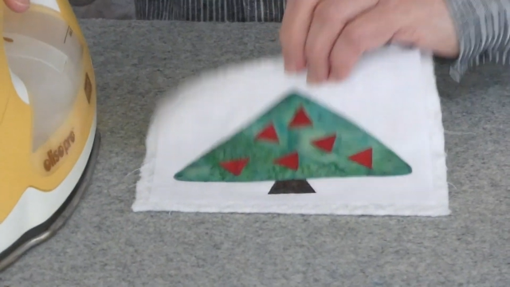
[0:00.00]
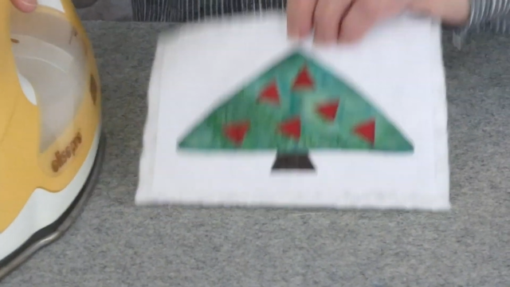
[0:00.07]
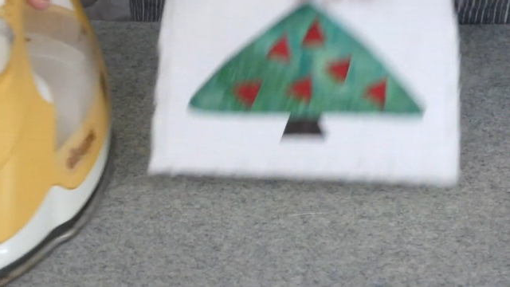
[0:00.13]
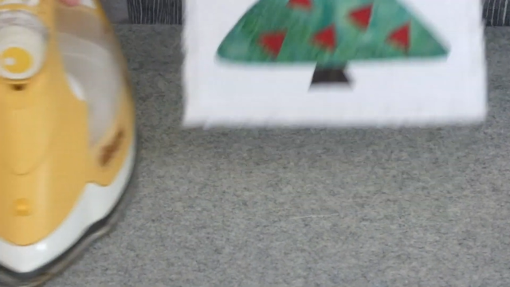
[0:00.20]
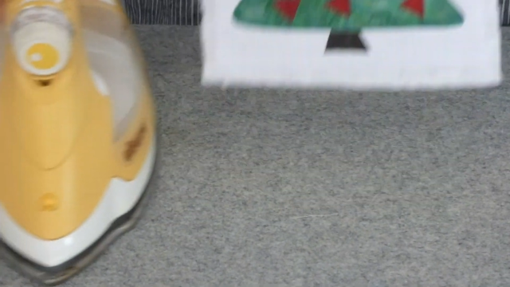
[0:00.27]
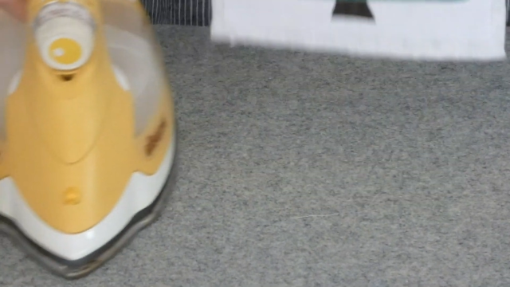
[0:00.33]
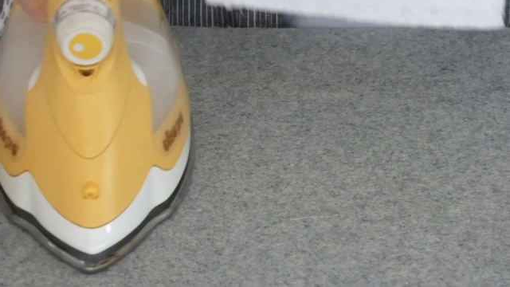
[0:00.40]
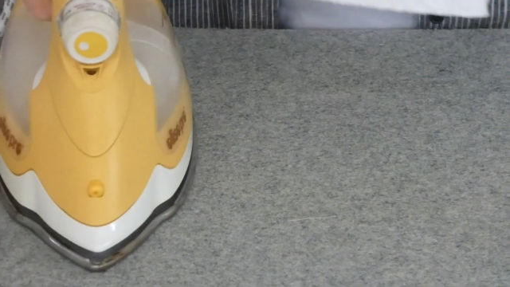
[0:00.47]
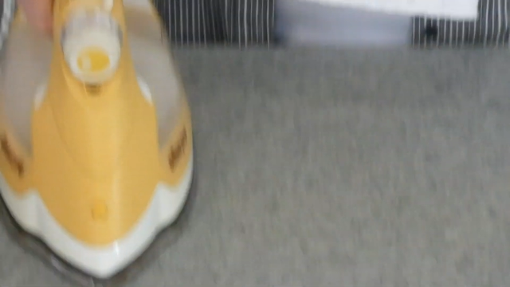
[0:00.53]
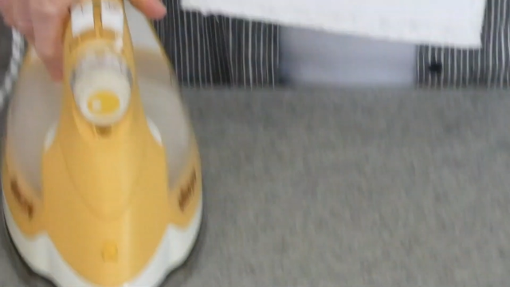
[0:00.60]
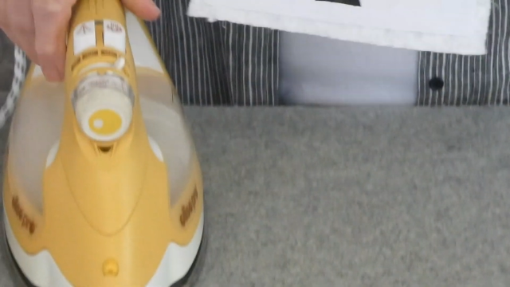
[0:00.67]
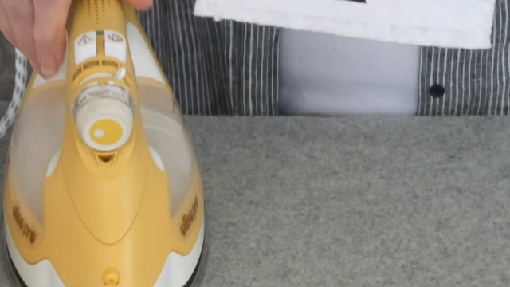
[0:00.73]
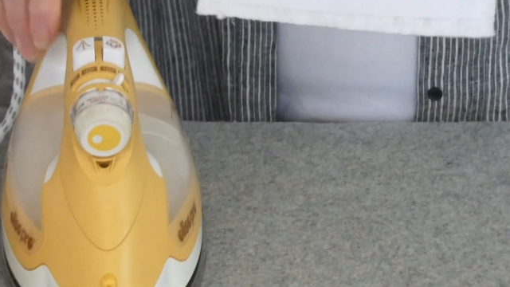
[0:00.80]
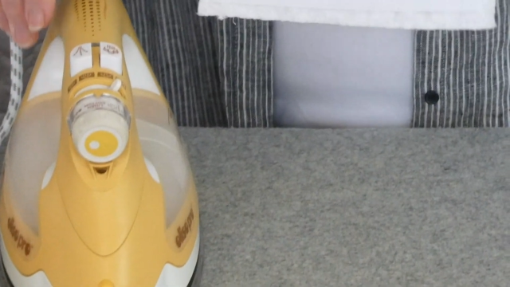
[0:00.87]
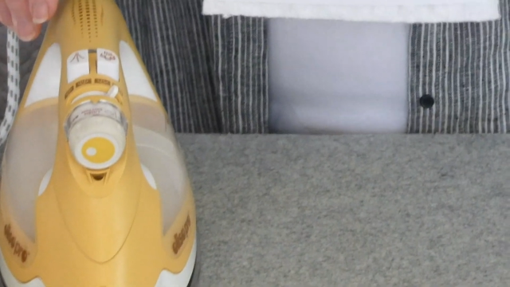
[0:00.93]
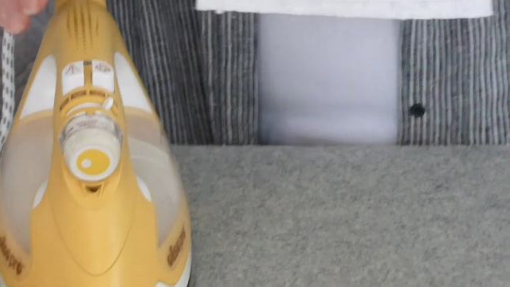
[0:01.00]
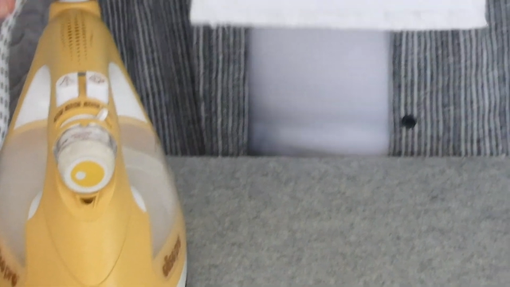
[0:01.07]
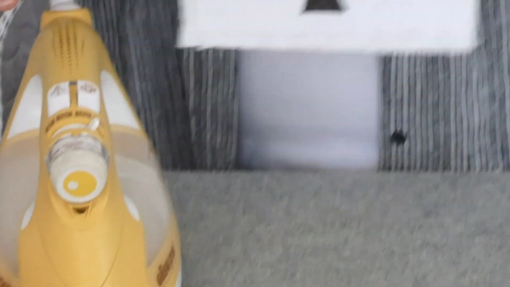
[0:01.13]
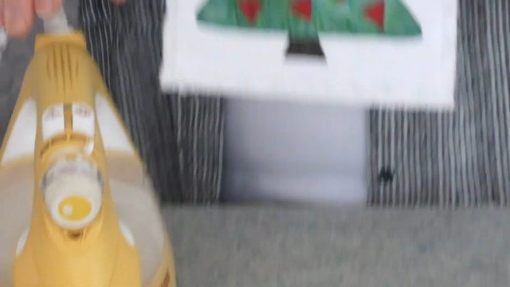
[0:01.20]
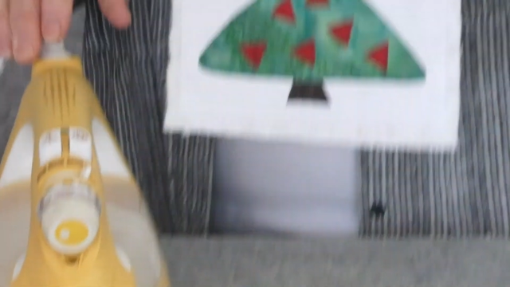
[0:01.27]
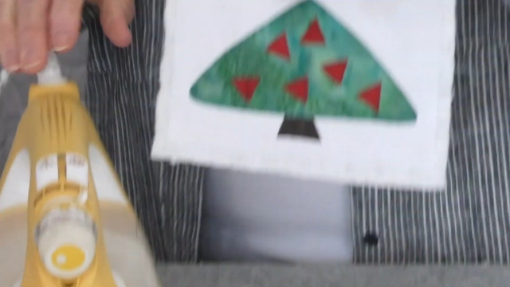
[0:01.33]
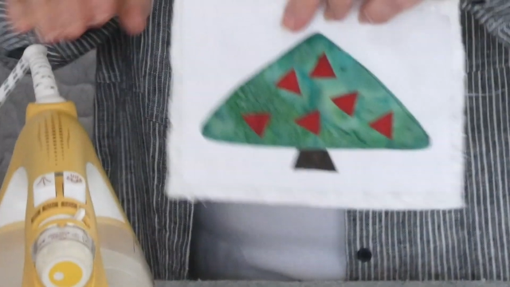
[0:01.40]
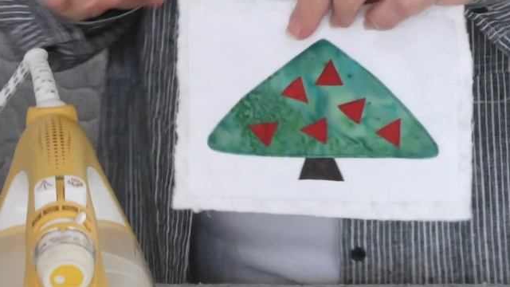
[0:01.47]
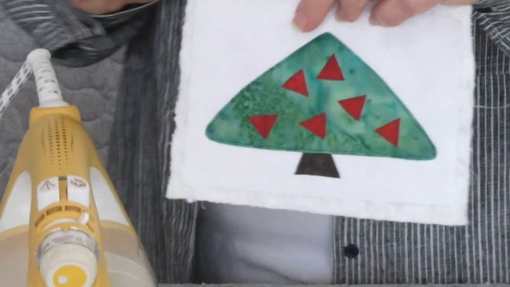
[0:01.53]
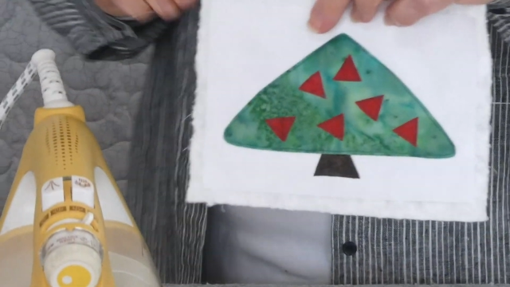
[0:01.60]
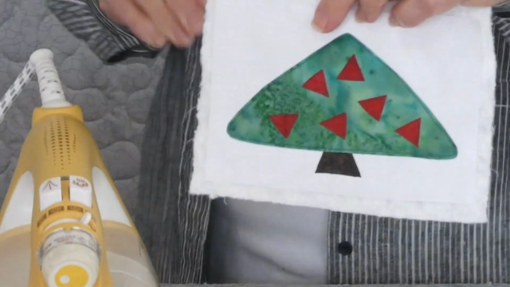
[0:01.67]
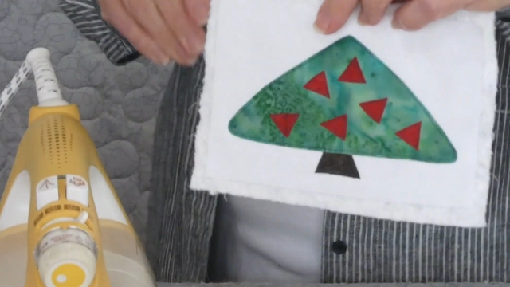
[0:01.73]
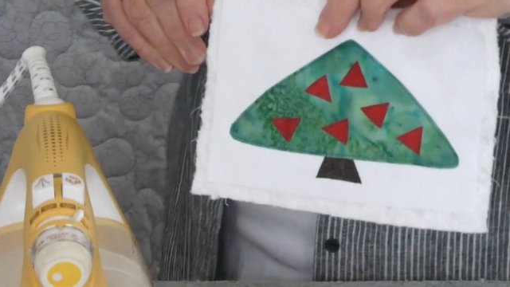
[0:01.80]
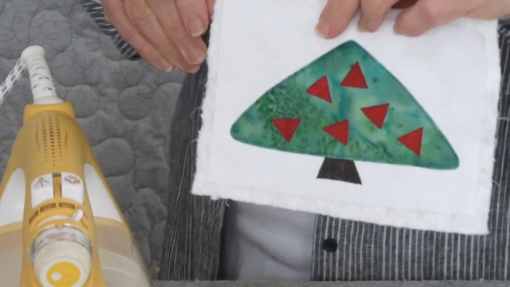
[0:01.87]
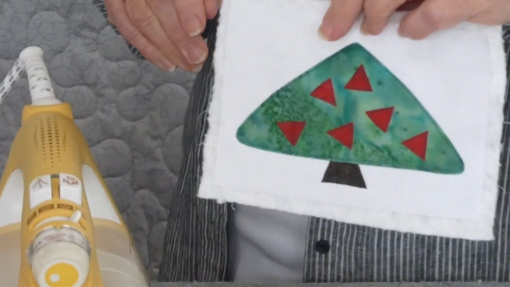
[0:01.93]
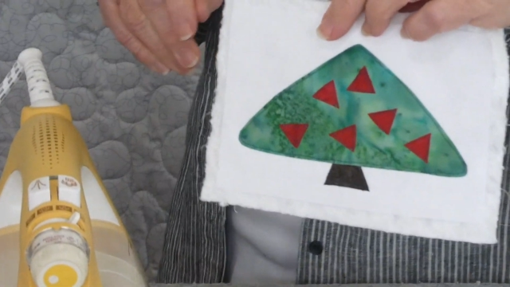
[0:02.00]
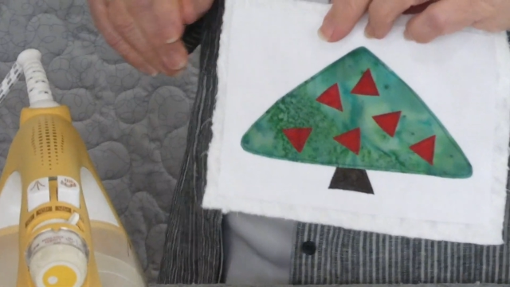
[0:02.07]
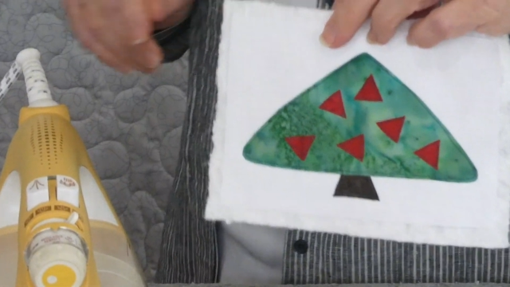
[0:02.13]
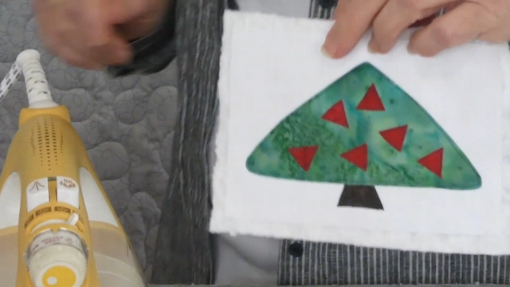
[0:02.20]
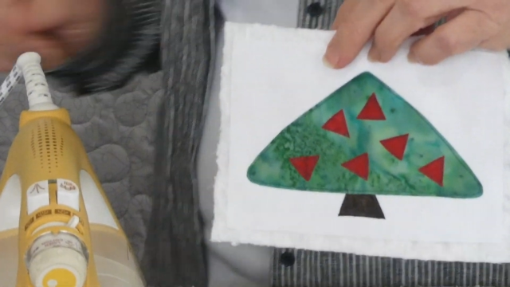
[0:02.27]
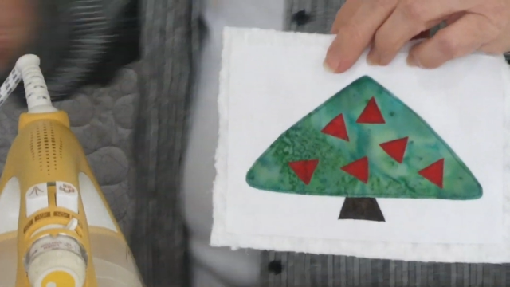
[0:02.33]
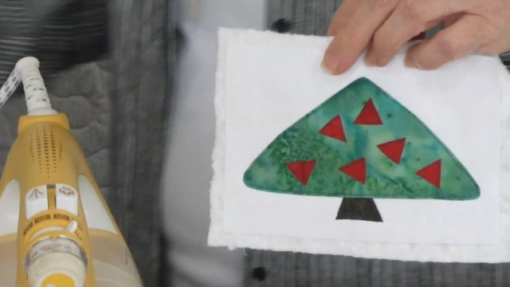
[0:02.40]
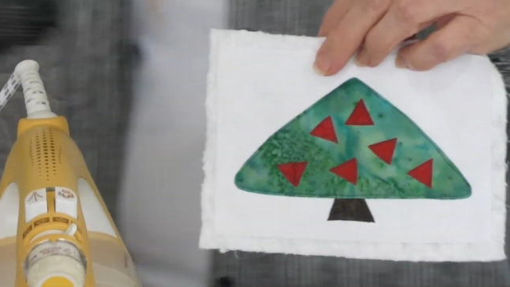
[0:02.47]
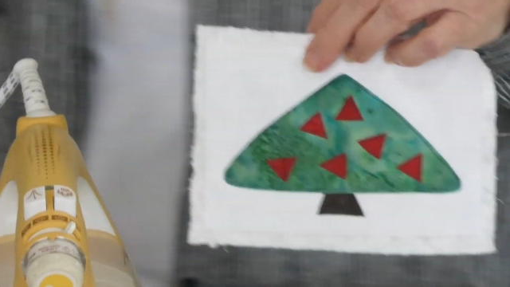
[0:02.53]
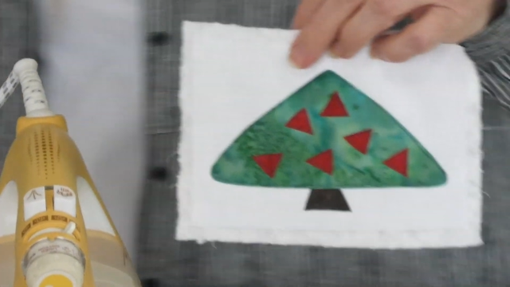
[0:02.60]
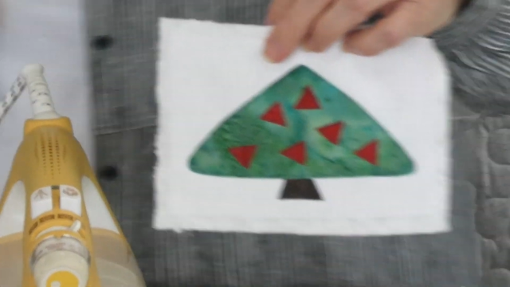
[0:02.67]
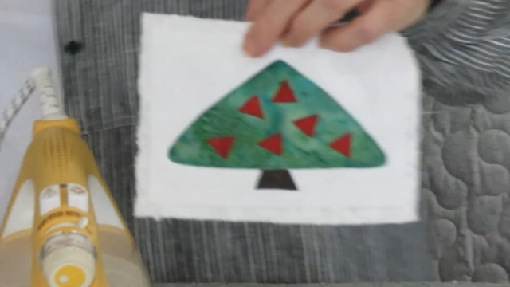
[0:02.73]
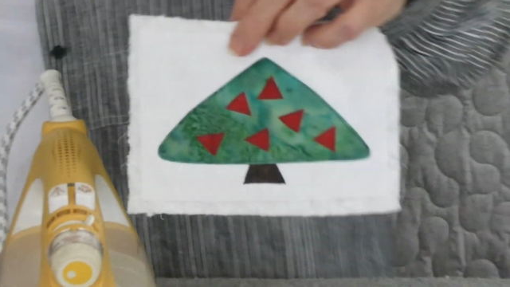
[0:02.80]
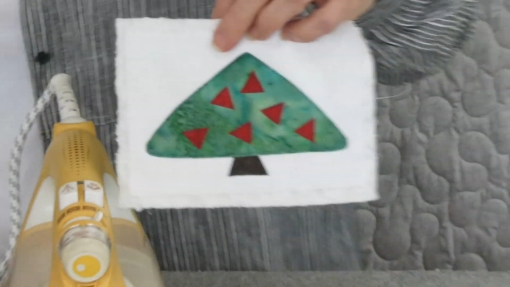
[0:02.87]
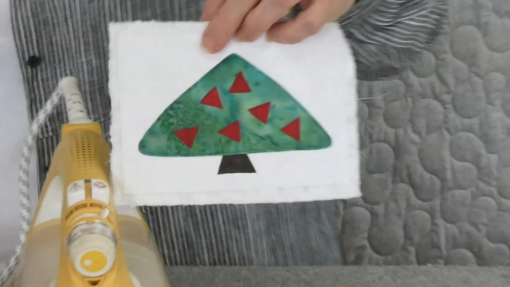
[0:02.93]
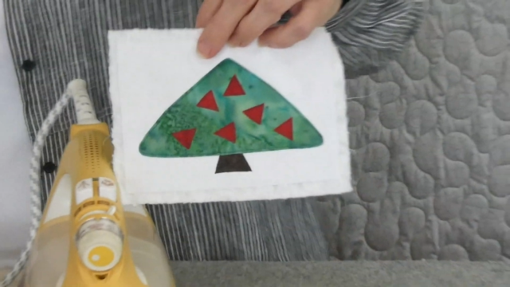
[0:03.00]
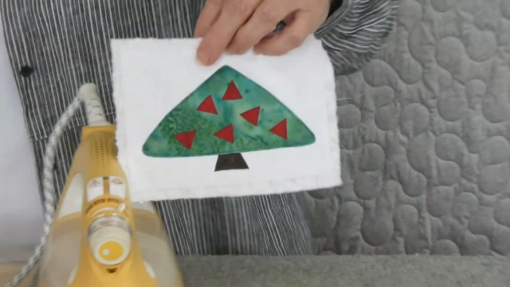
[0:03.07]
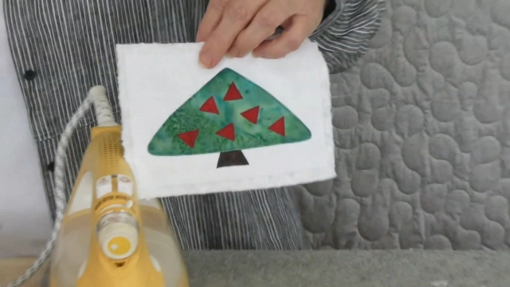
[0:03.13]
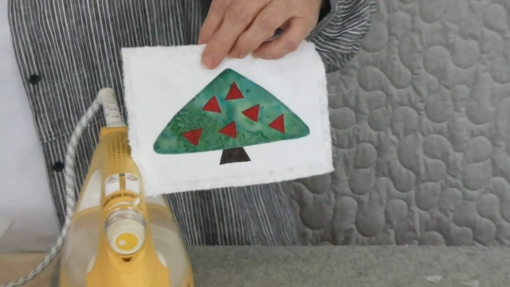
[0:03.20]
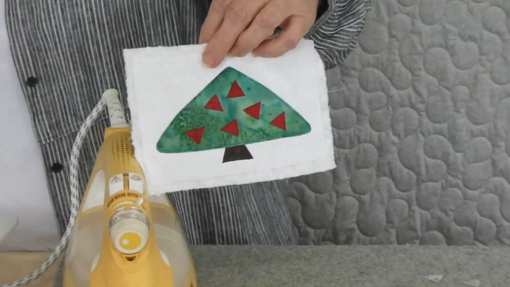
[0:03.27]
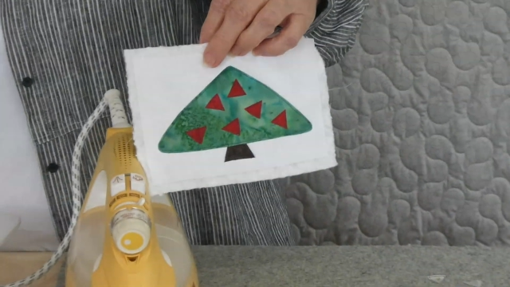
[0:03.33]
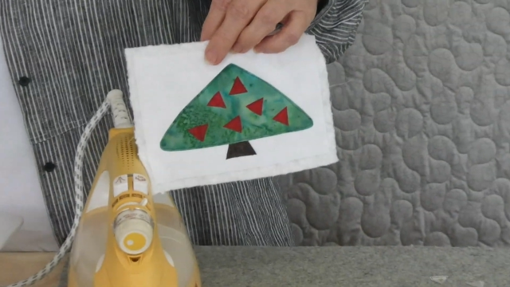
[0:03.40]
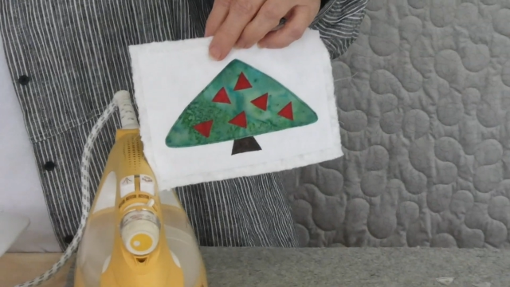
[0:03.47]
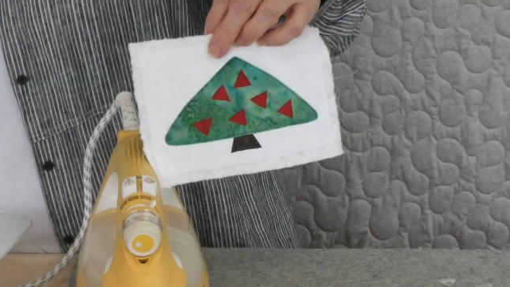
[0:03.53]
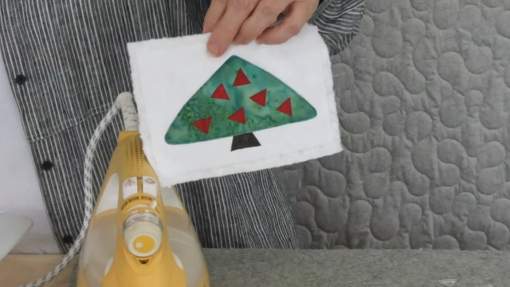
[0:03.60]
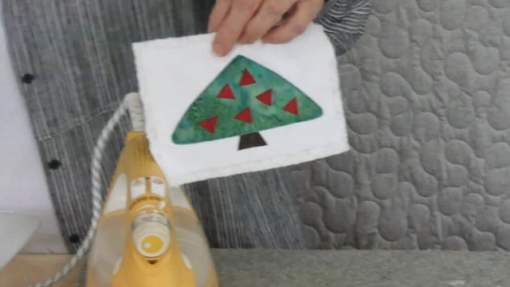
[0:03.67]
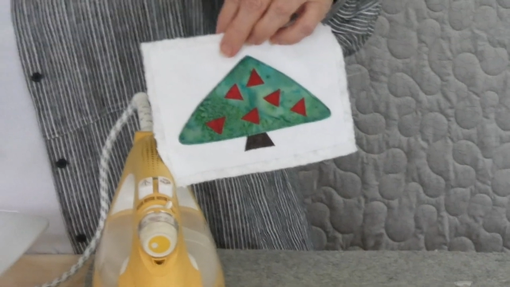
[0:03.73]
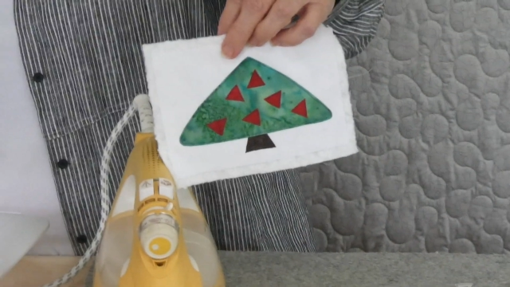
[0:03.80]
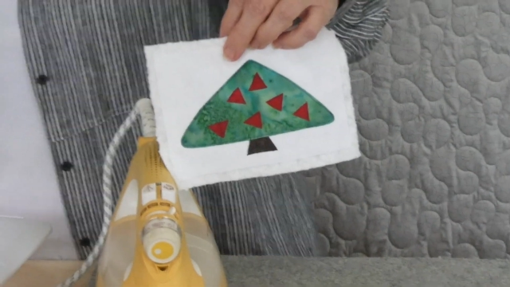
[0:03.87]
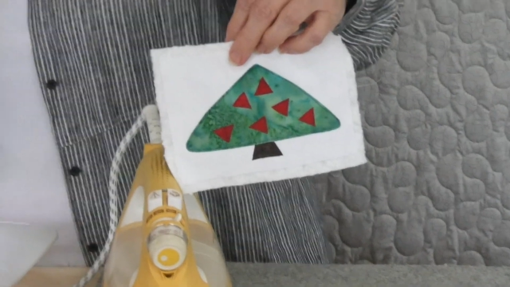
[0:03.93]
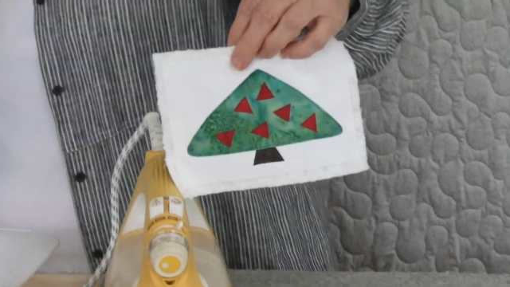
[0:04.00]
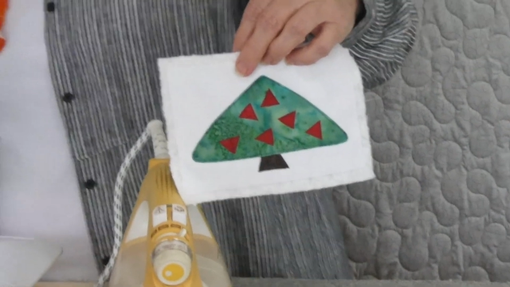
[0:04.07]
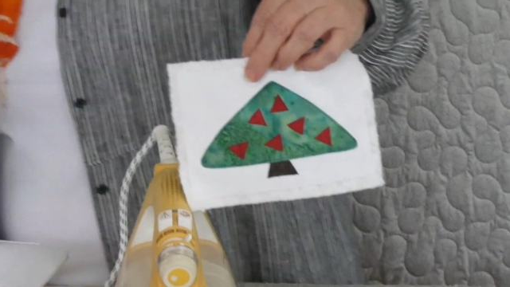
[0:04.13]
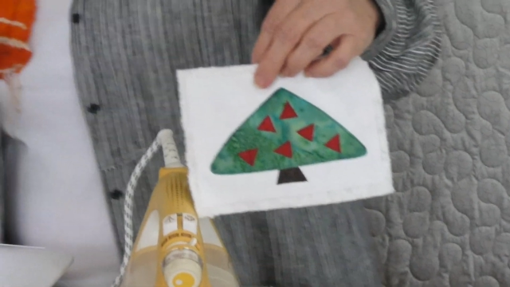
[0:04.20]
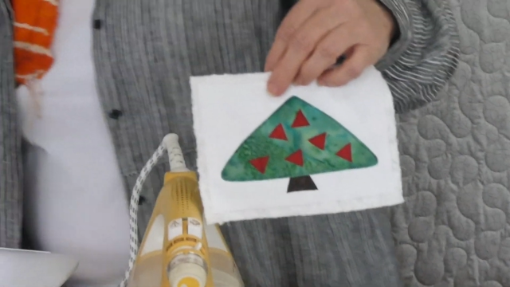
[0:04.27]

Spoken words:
[unreadable: no face in view]